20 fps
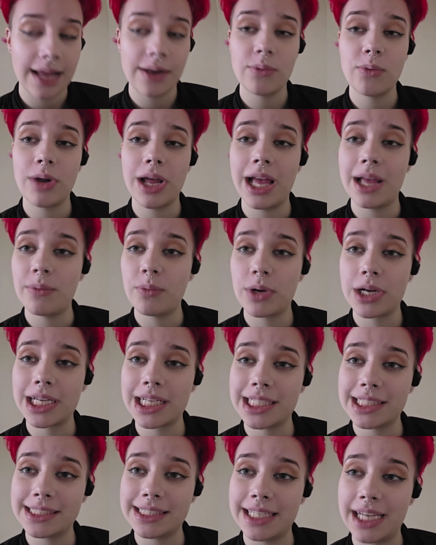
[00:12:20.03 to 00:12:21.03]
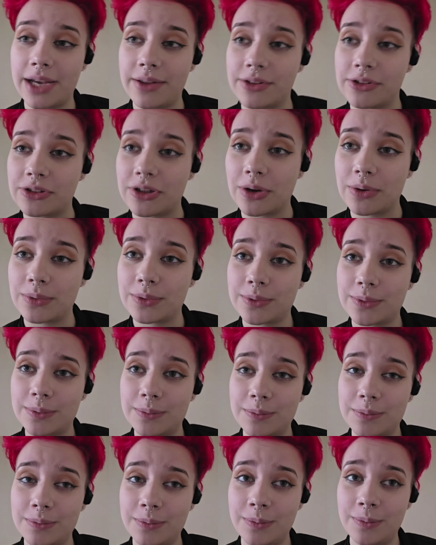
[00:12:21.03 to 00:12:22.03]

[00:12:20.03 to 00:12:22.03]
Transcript: And we're gonna see how this goes.